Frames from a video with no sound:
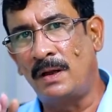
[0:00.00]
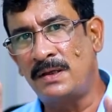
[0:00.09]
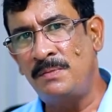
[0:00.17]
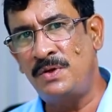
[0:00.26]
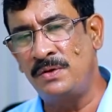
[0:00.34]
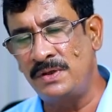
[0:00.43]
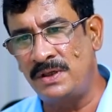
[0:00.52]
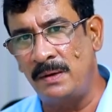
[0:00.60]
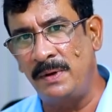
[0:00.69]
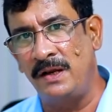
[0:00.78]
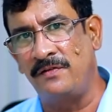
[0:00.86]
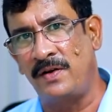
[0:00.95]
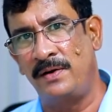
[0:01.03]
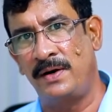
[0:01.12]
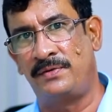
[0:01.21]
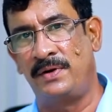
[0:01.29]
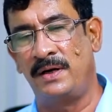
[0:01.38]
Some students tell me if I
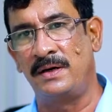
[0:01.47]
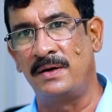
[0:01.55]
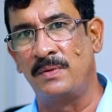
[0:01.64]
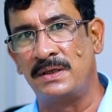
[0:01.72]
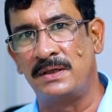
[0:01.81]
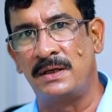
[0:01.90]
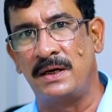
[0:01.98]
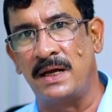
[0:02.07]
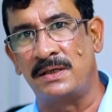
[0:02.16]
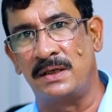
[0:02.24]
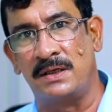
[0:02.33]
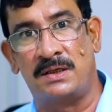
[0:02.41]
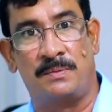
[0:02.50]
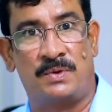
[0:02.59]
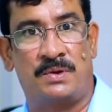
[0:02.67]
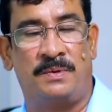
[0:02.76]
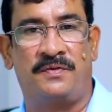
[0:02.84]
write 300 words in an essay, it's
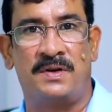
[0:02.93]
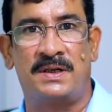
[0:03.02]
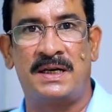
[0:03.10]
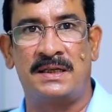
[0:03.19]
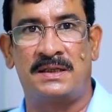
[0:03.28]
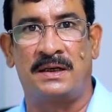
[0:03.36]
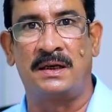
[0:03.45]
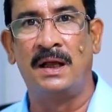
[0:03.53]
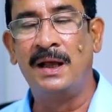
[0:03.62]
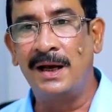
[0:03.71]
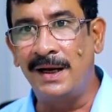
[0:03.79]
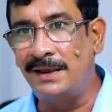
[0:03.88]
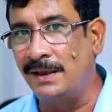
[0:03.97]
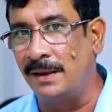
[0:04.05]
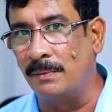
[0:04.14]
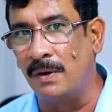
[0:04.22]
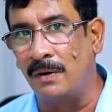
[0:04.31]
supposed to be fantastic. I
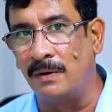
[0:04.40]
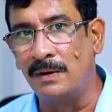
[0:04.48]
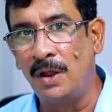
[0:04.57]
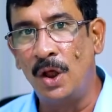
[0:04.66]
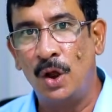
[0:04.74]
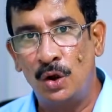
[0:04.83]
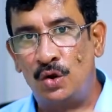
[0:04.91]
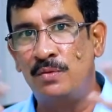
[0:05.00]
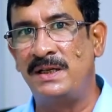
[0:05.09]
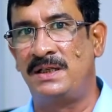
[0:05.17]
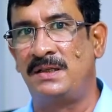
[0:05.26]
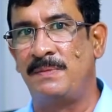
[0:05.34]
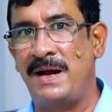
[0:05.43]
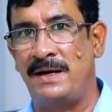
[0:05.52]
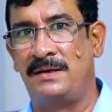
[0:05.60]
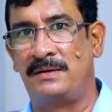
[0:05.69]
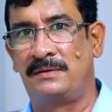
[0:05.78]
tell them no, too much is
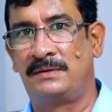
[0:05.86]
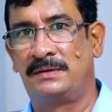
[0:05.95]
bad.